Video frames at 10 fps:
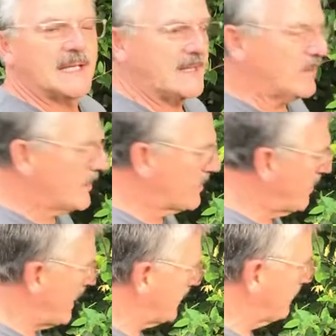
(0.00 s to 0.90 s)
Hey, welcome
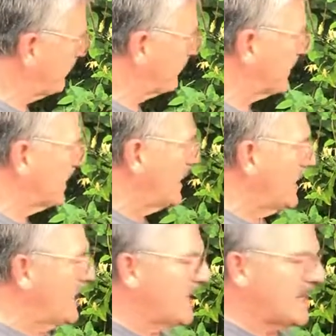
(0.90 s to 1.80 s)
back.
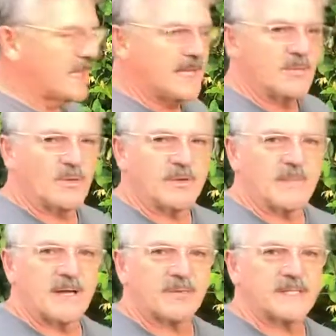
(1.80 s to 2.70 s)
In one of
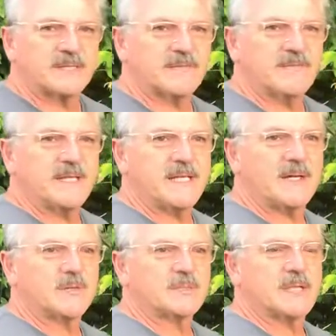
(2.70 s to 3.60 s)
my recent
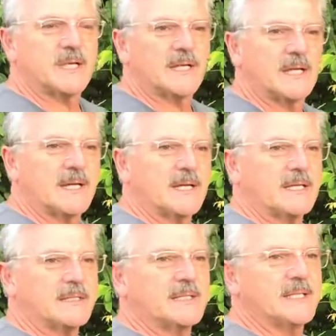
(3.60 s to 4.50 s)
videos,
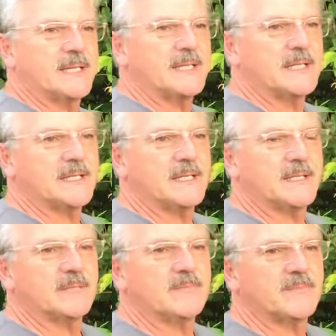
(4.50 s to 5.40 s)
I did a
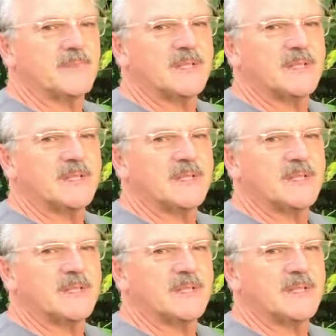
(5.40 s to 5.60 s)
uh,